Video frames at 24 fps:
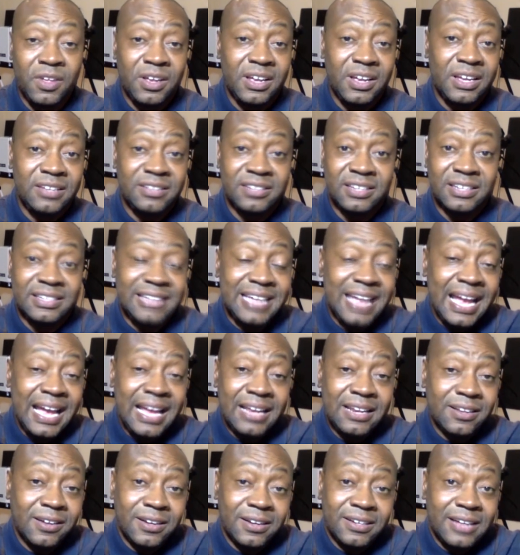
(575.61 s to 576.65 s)
He said, Dad,
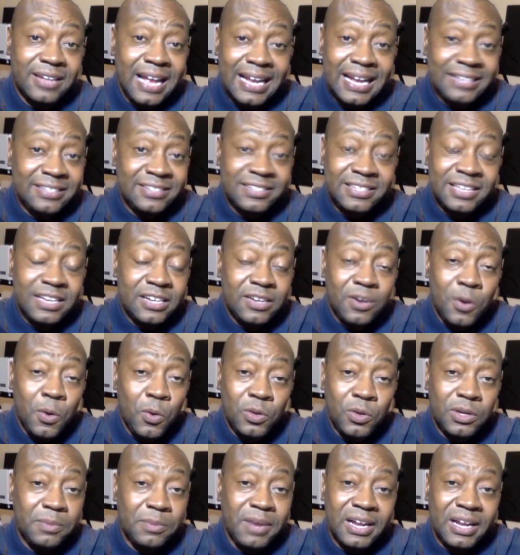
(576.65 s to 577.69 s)
look, I just get
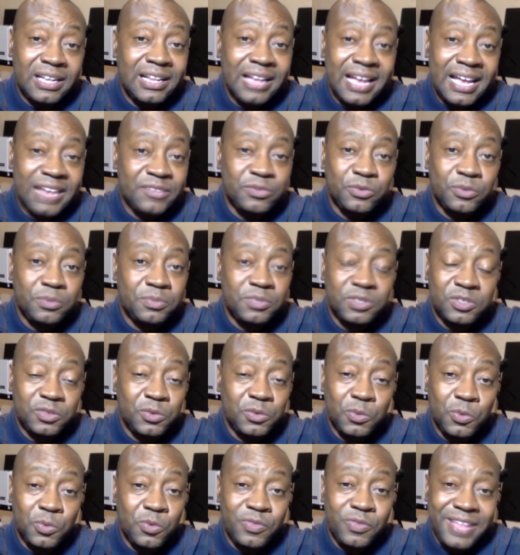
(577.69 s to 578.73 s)
cold in my classrooms at
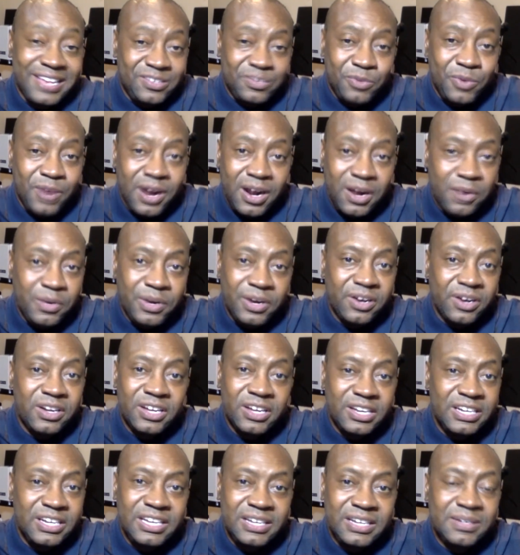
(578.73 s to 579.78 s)
school. That's why I wear a
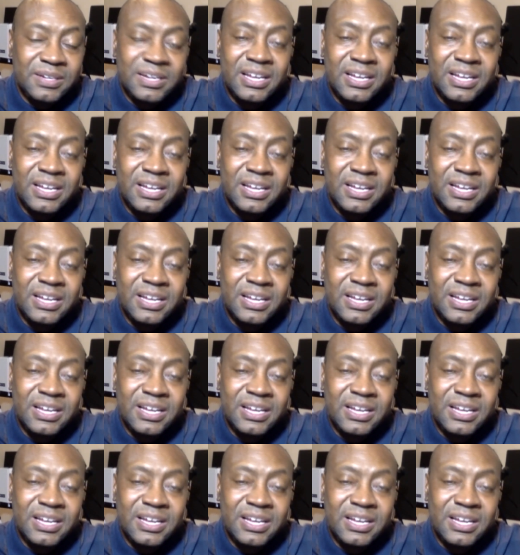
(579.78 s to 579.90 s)
hoodie.